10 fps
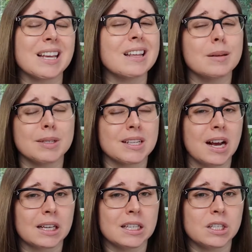I think I'm just
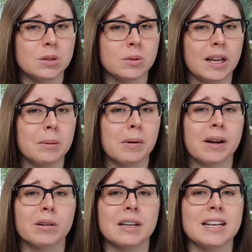not going to do any
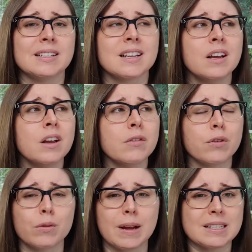priorities
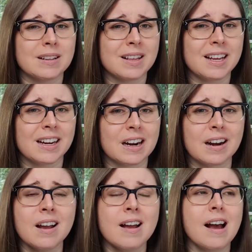for the rest of the year.